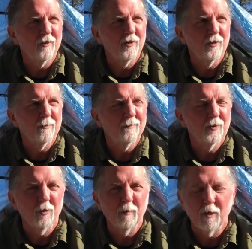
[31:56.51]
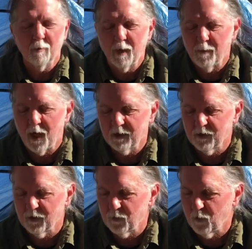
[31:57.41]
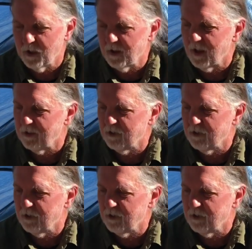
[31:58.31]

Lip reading: she'll mail my boxes and whatnot.